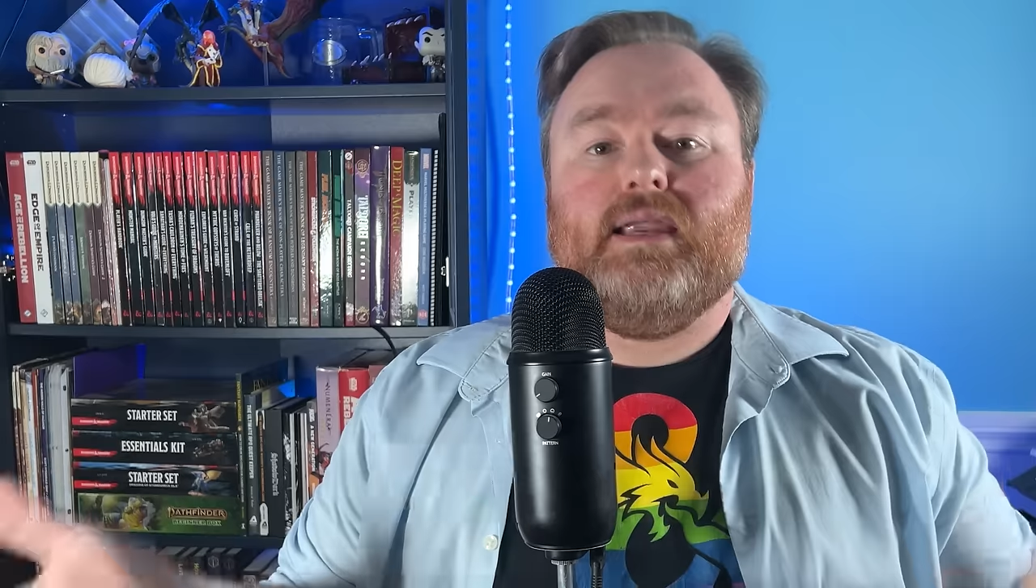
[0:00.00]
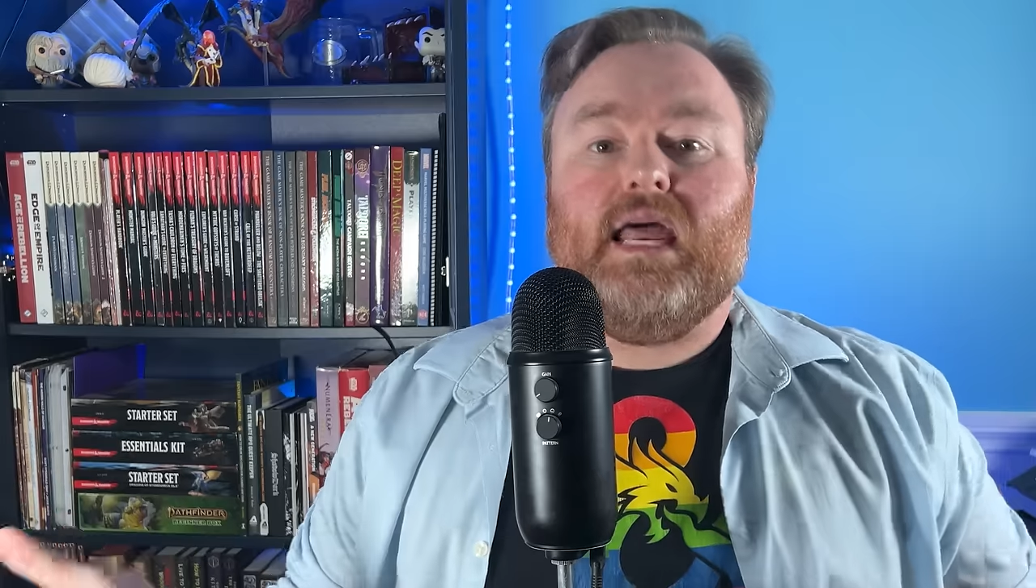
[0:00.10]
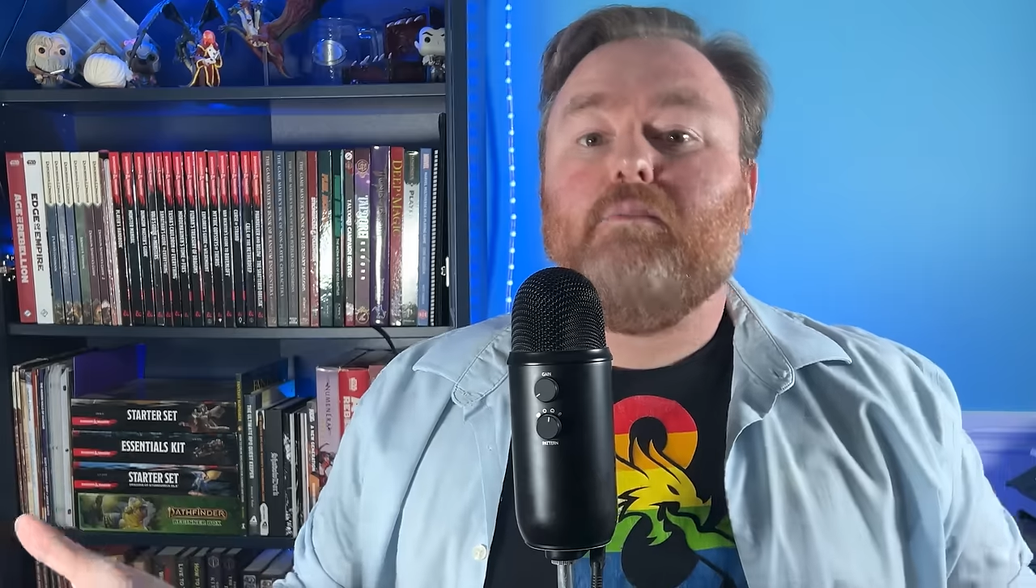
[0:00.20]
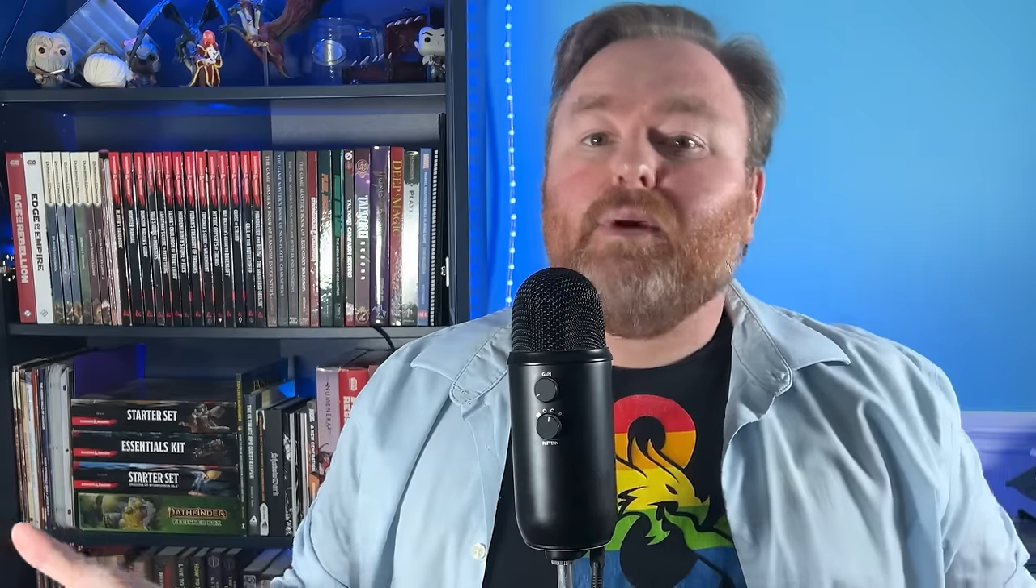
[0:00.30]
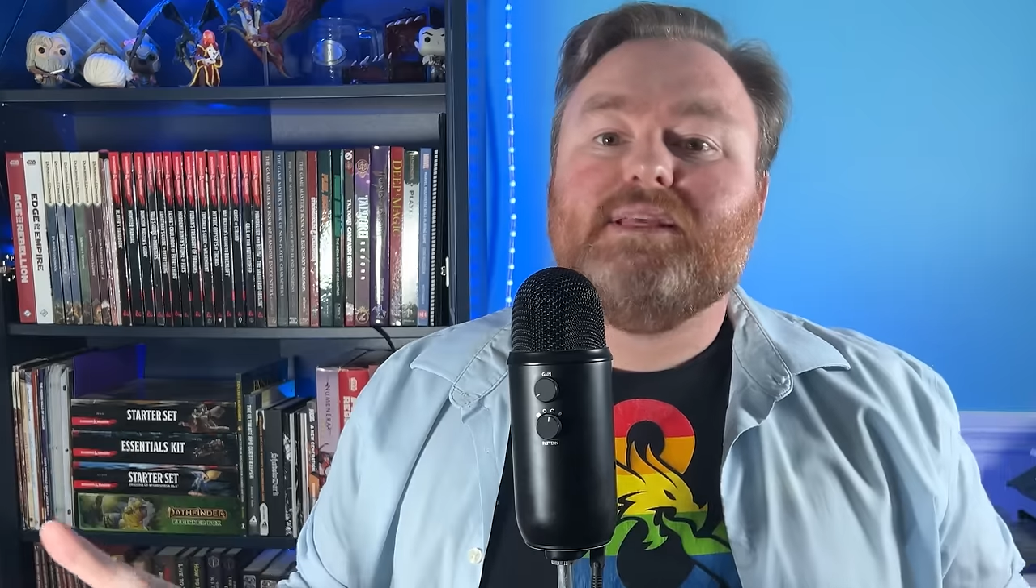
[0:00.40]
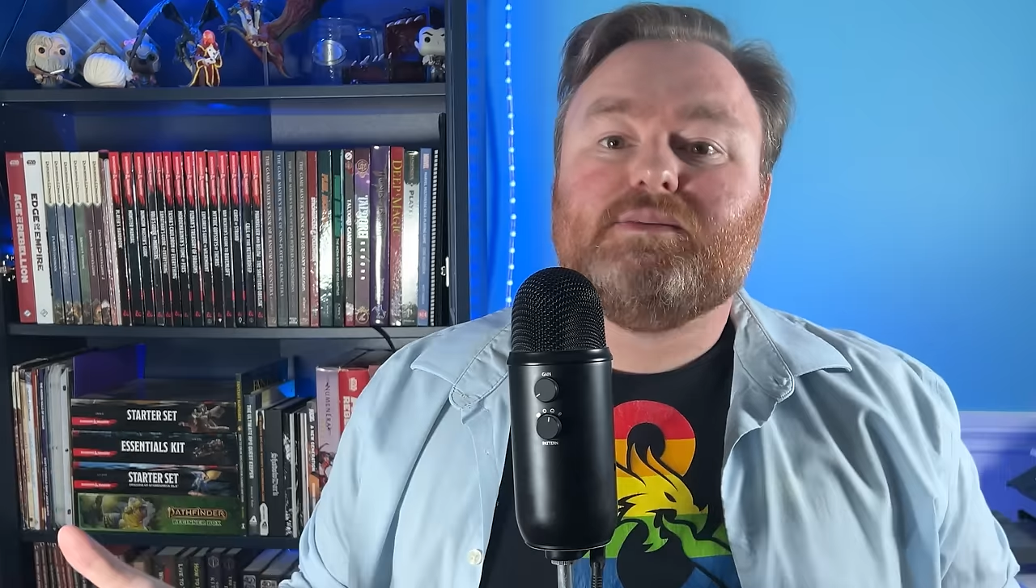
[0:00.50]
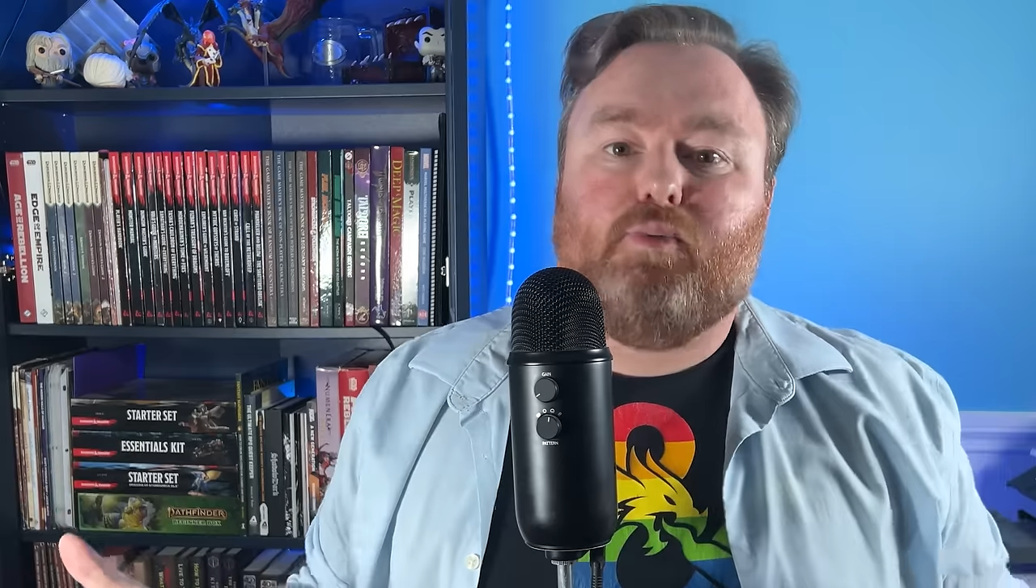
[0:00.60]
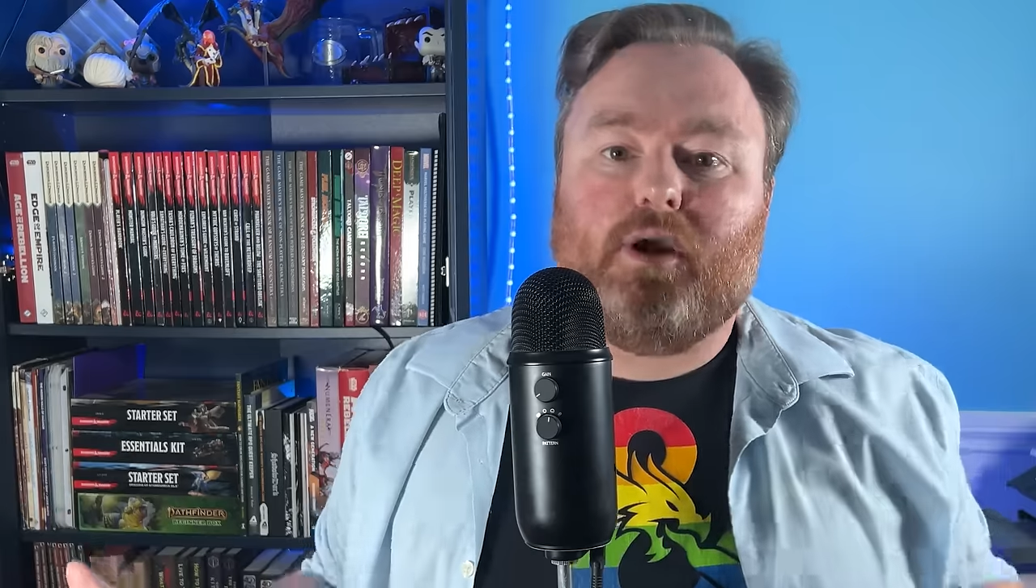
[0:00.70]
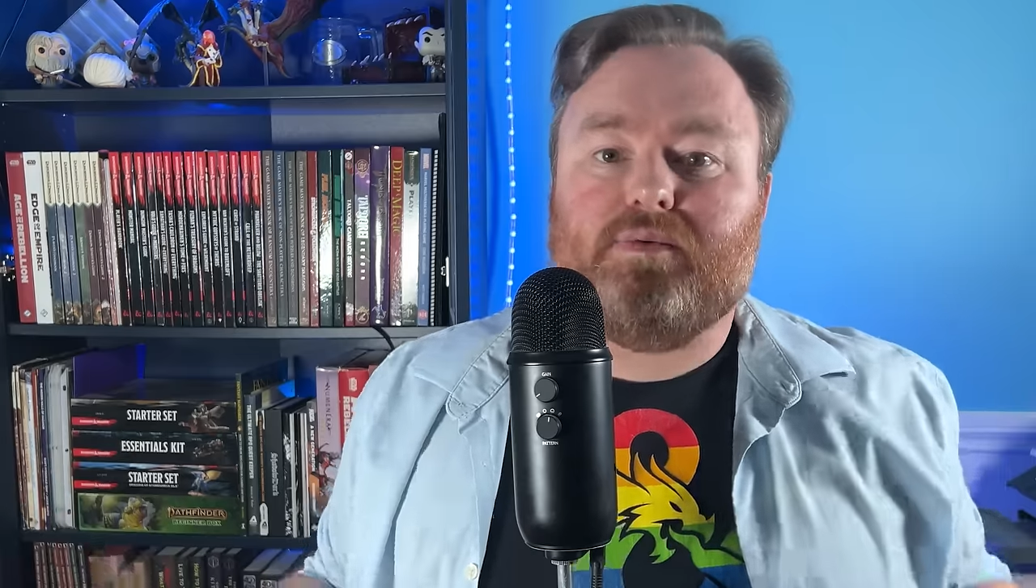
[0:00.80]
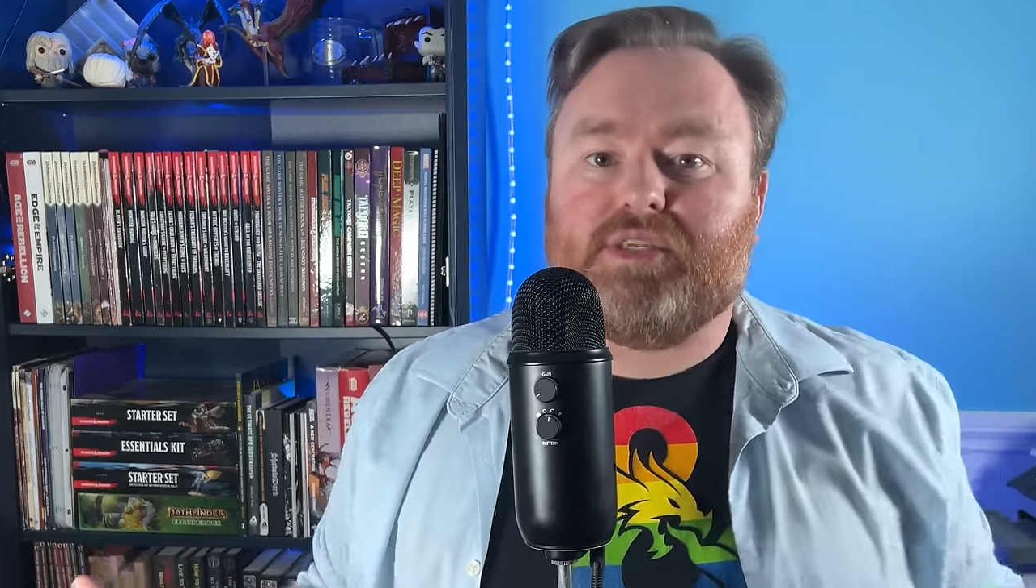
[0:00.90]
Now, Brennan's
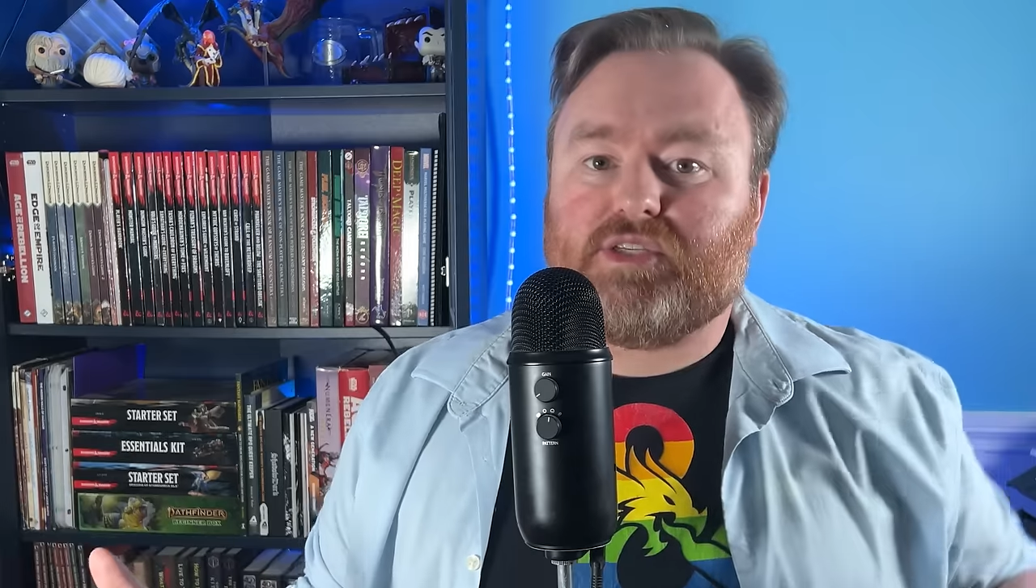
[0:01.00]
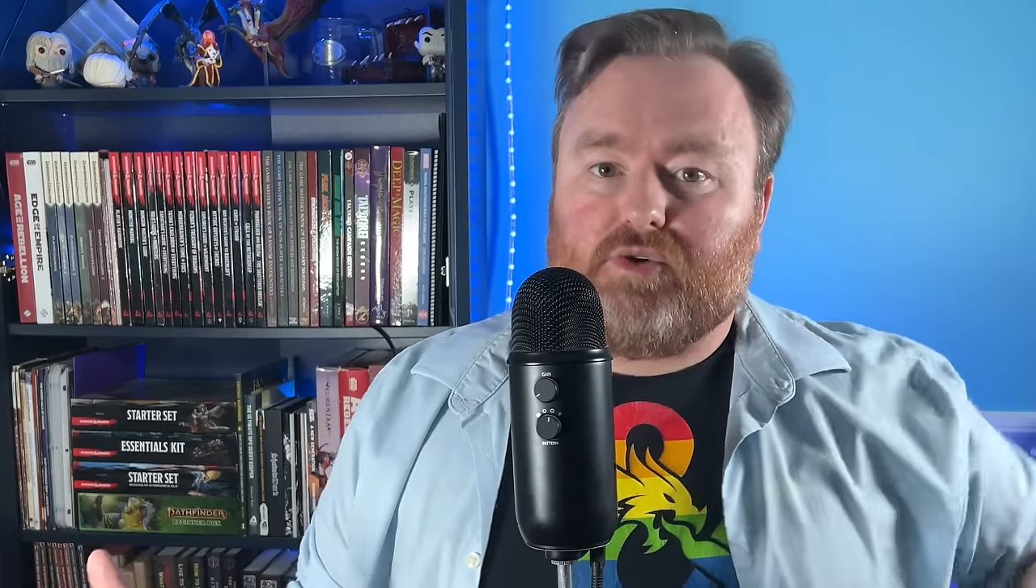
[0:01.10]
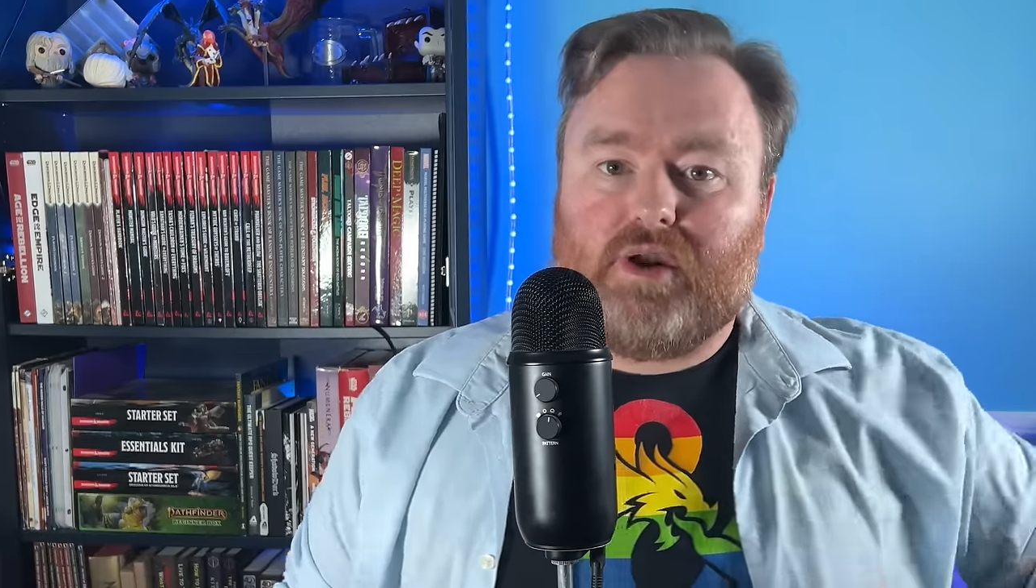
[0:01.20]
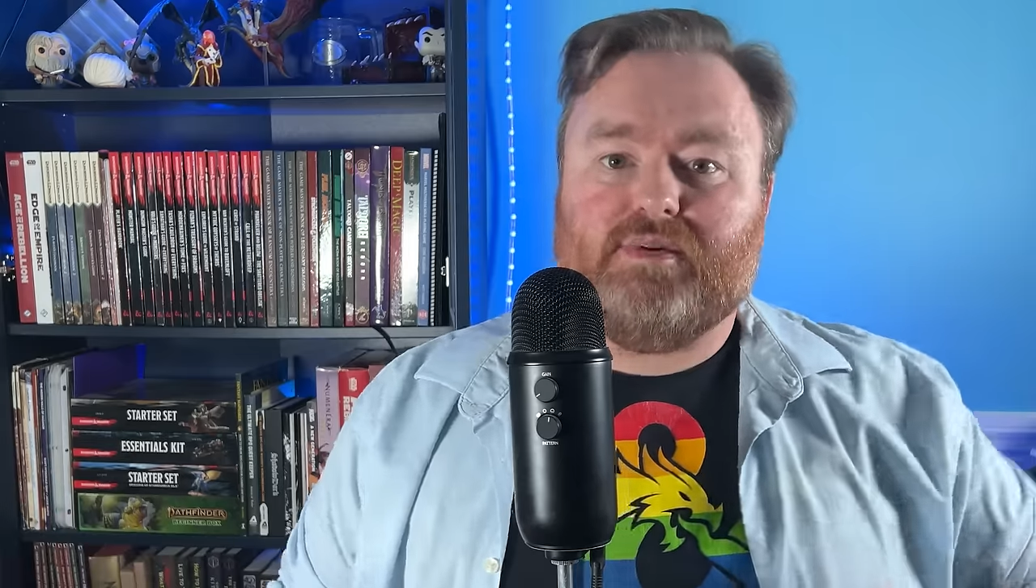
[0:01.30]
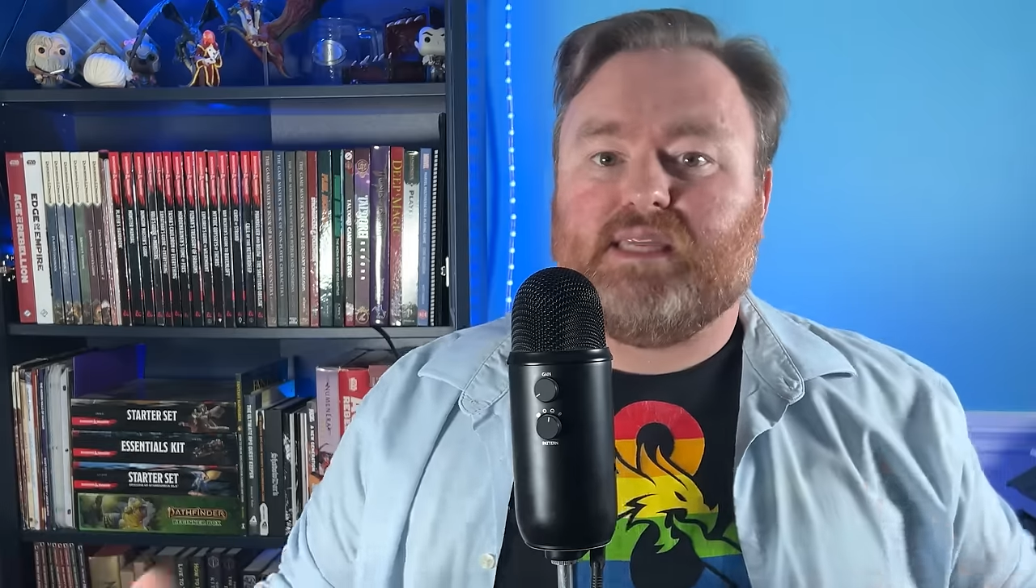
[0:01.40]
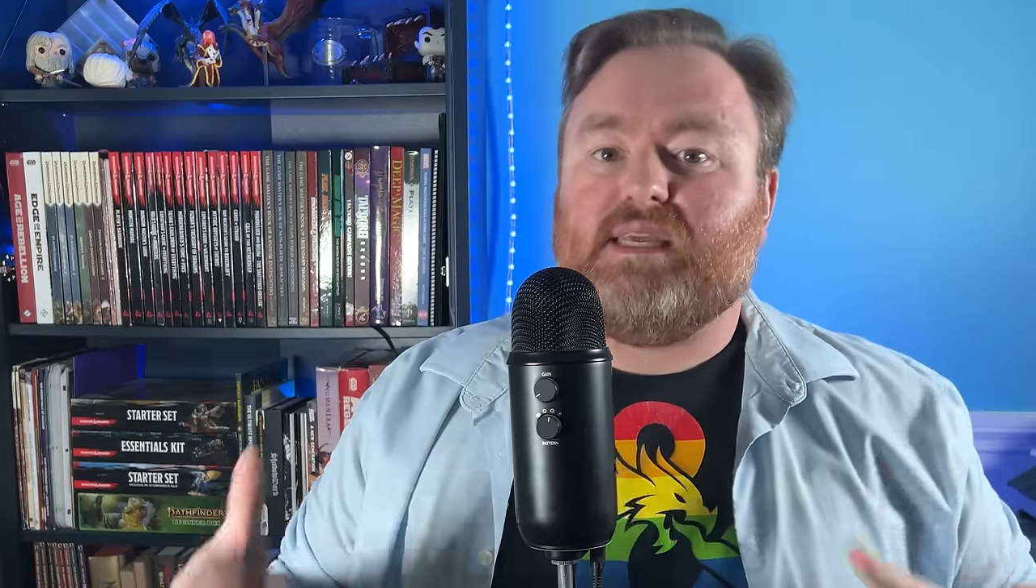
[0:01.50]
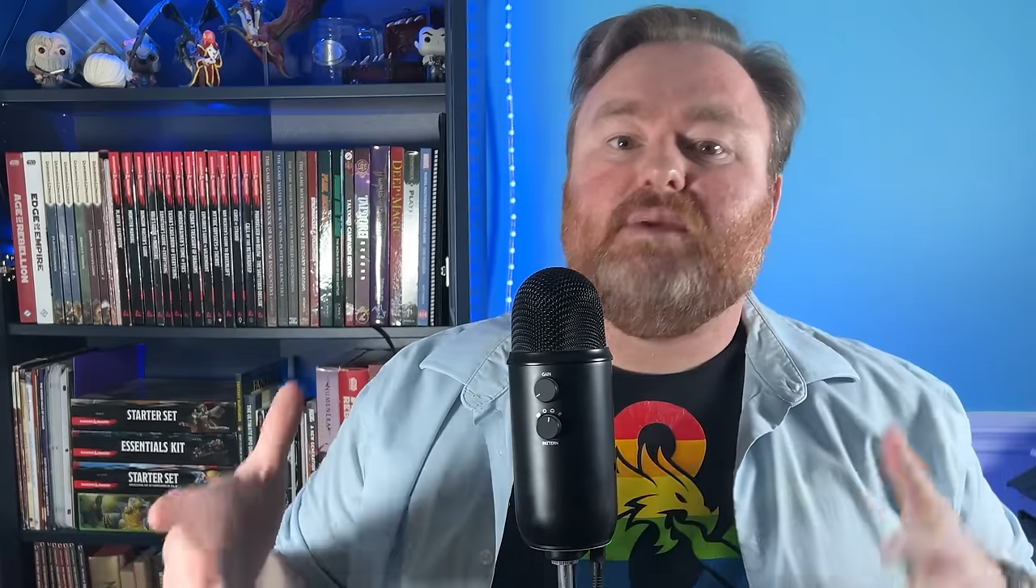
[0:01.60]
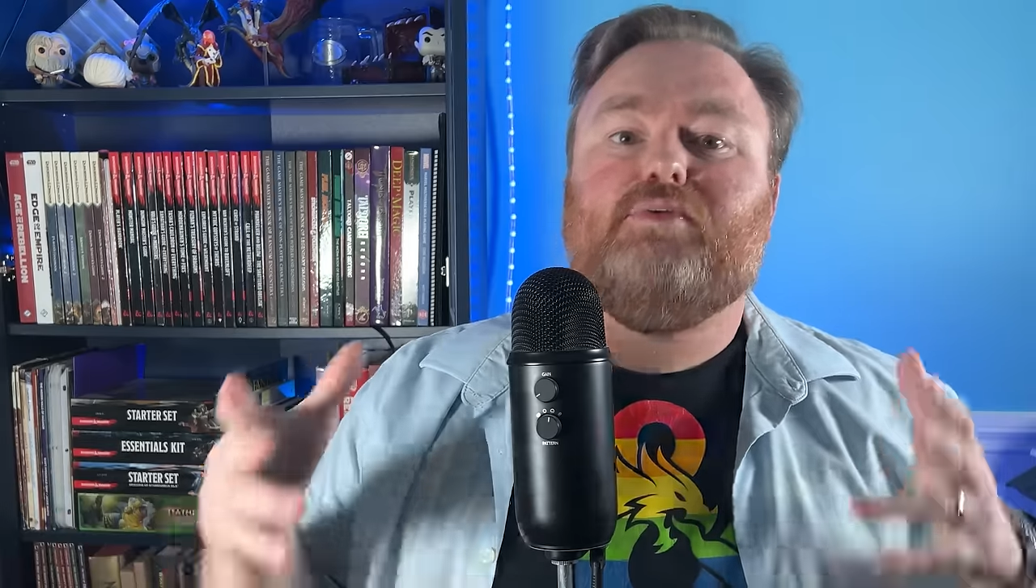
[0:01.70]
point with the story was that he